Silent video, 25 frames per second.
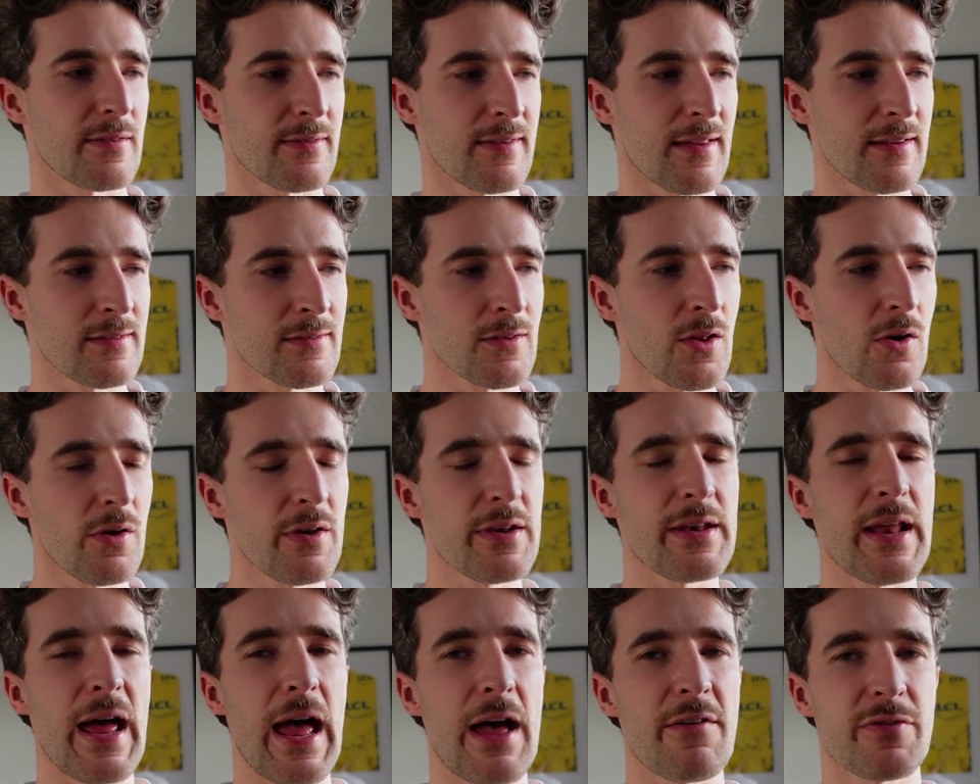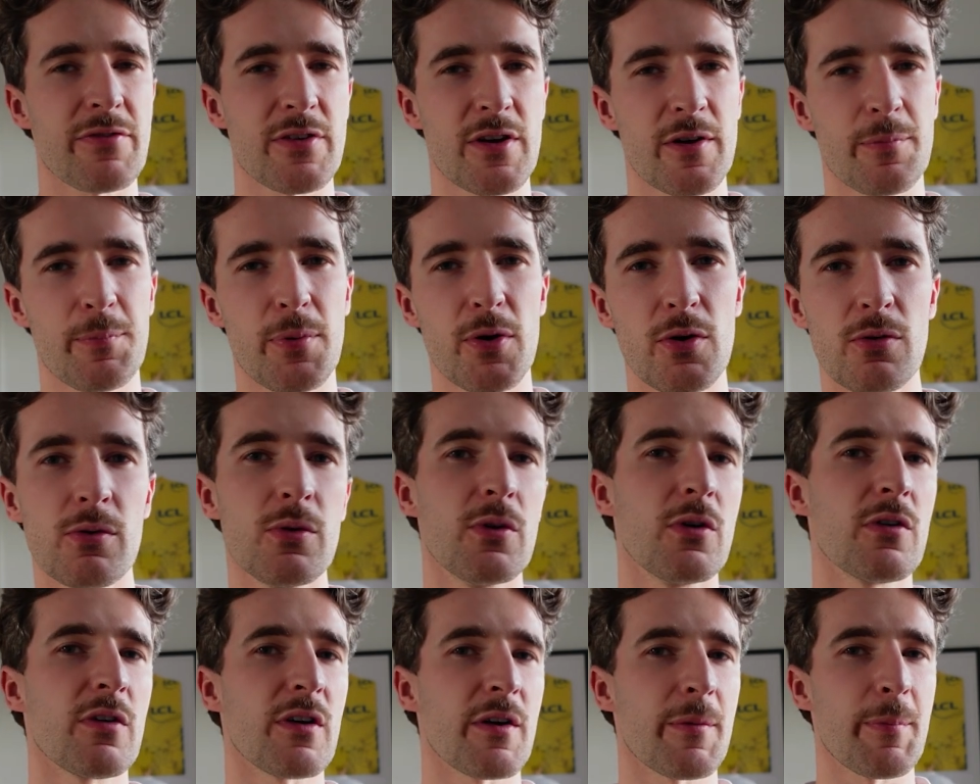There's not an Evenepoel
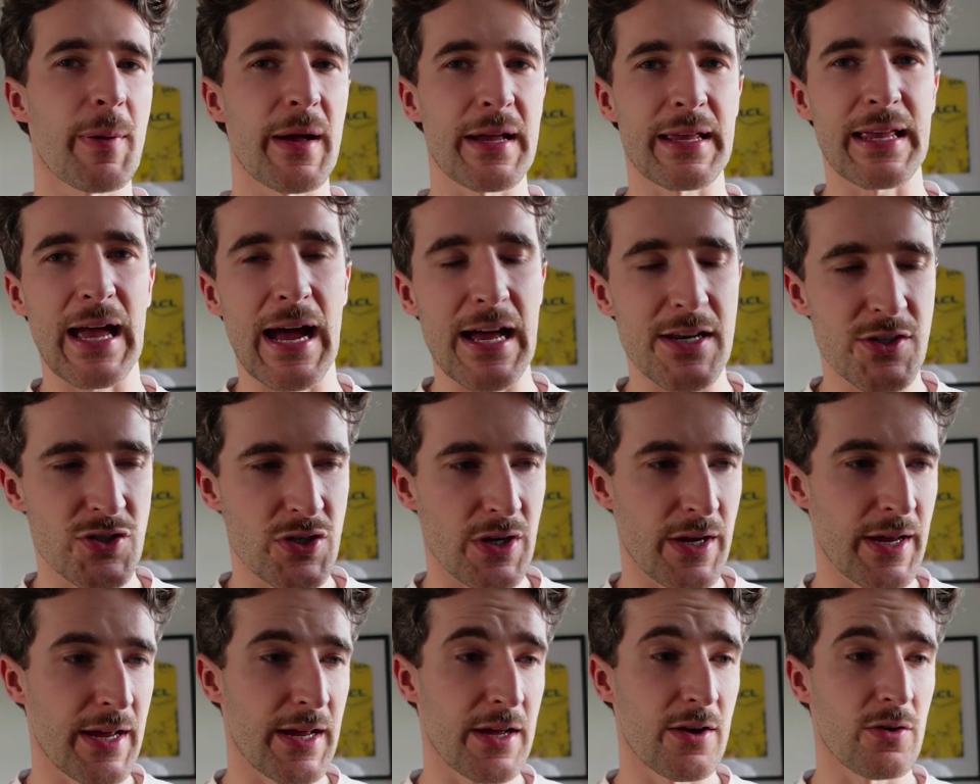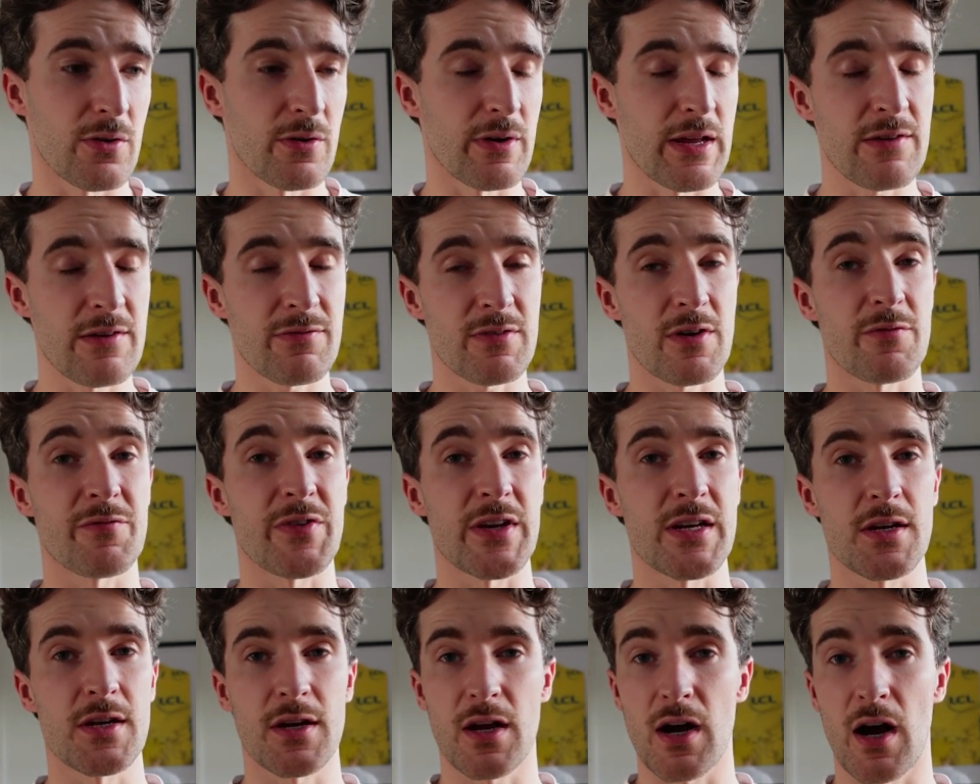or a Pogacar here, or even a
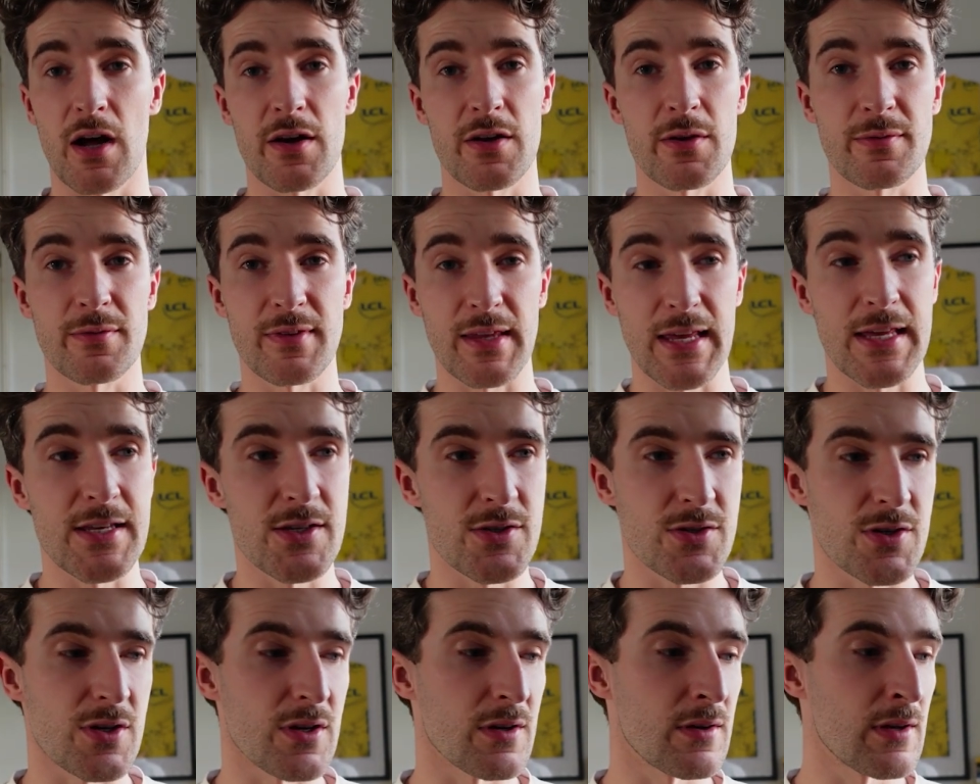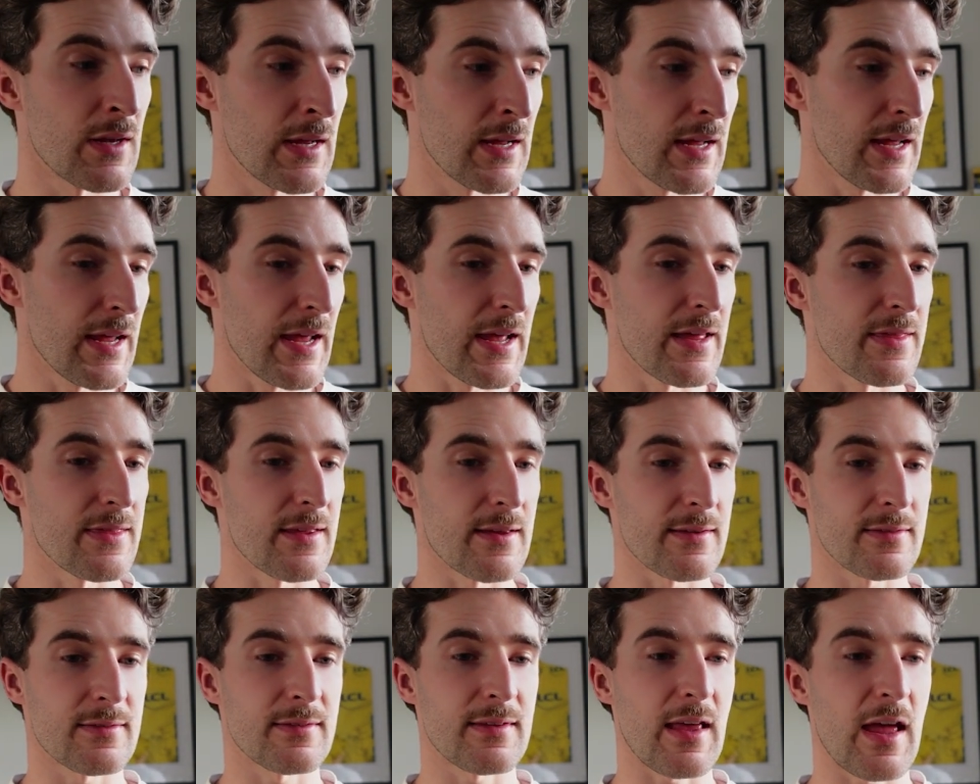Vingegaard who's injured in
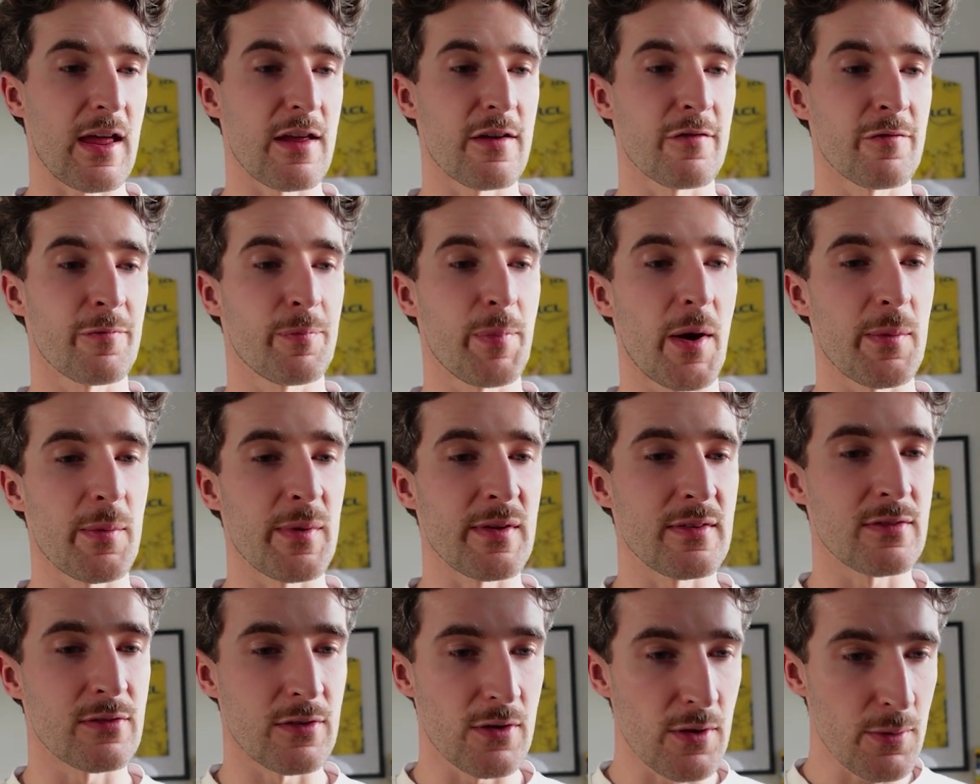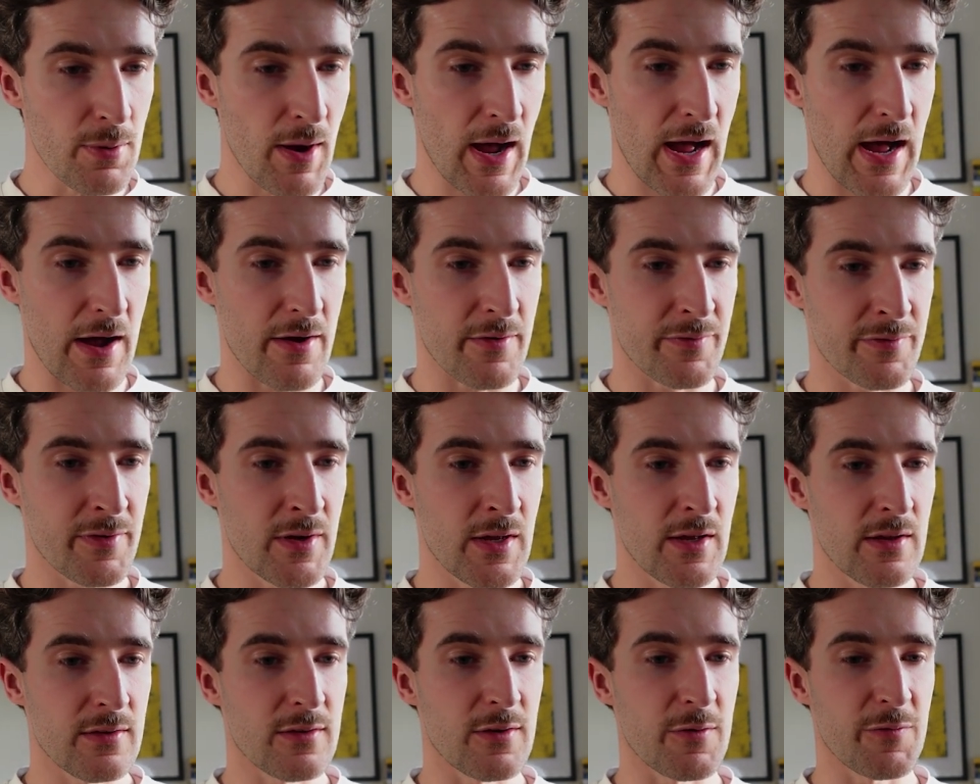this save. But we do have
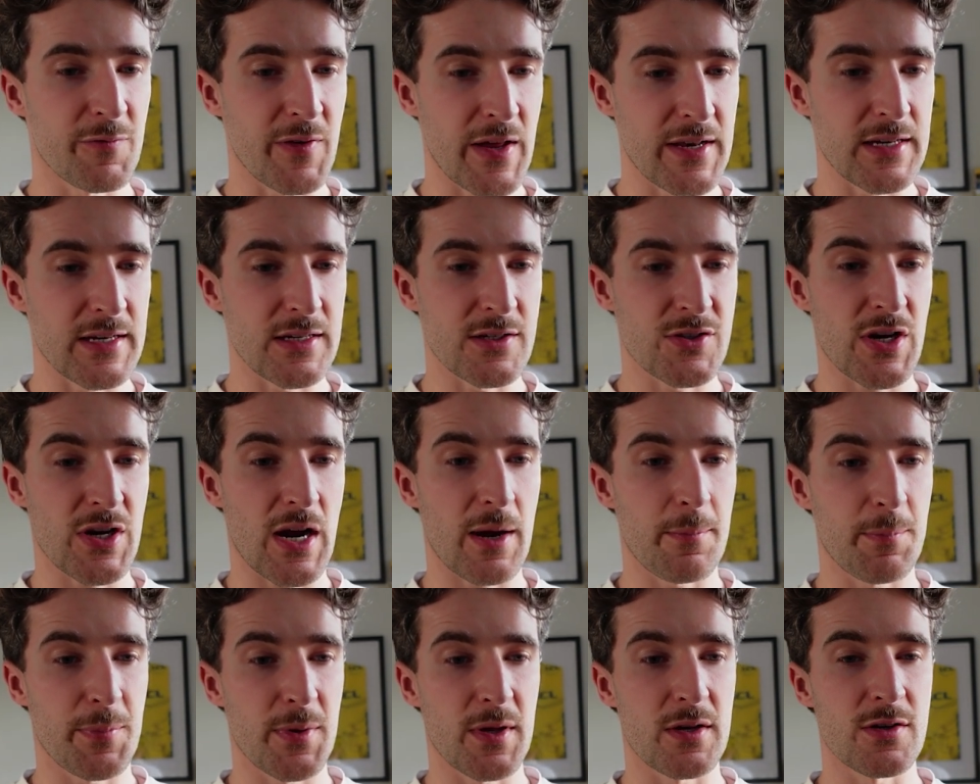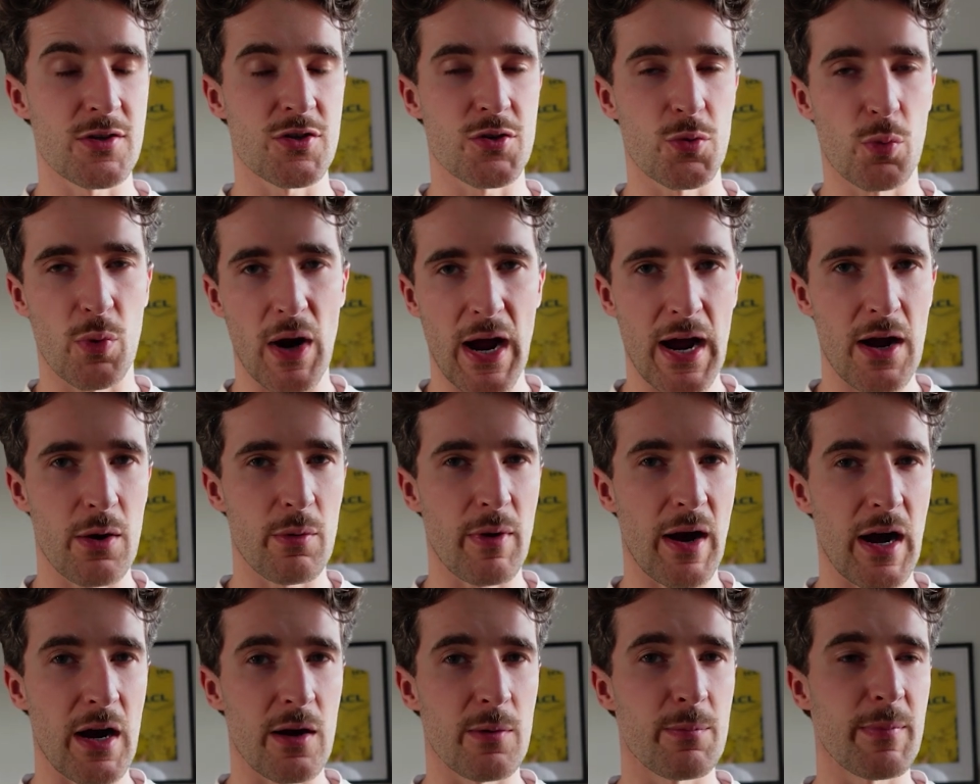defending champion Joao
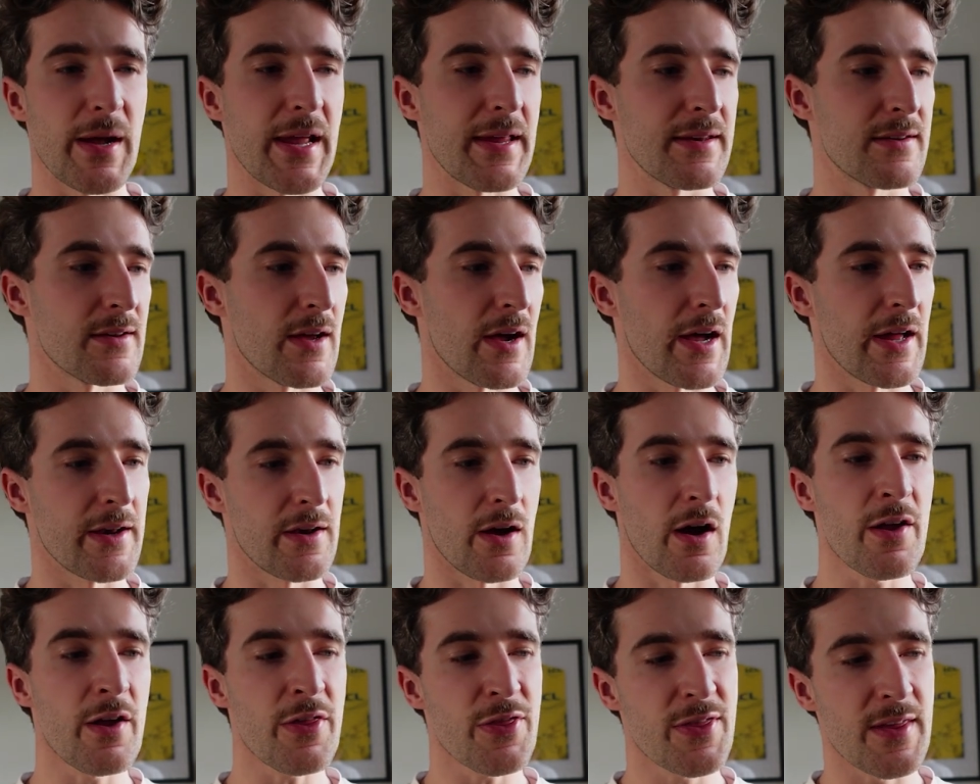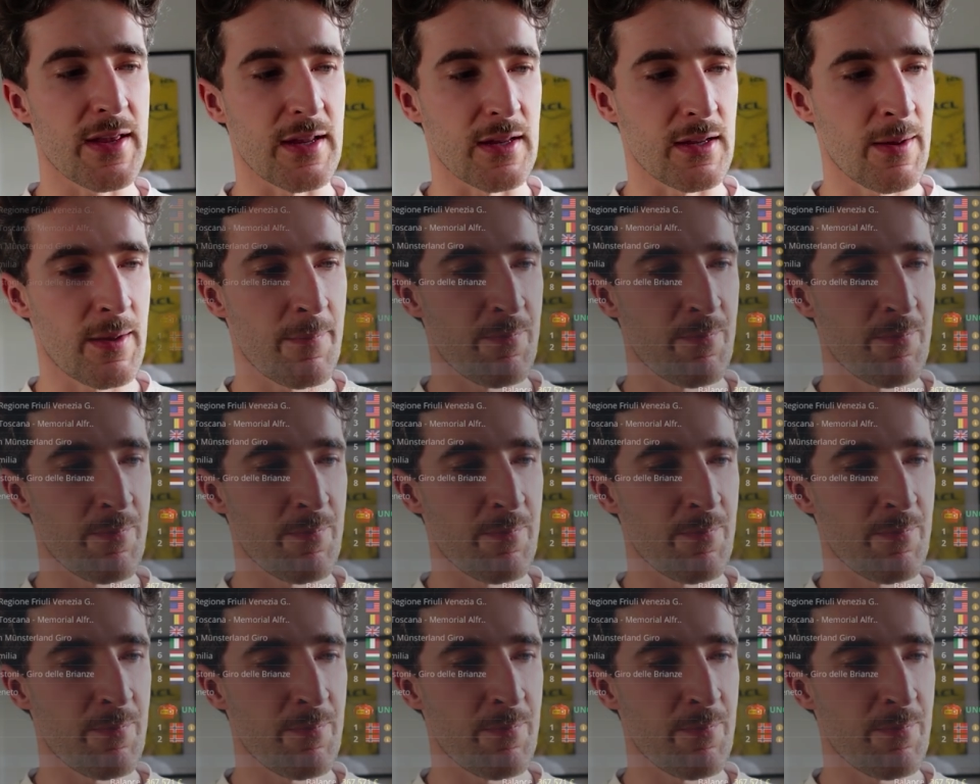Almeida, and I think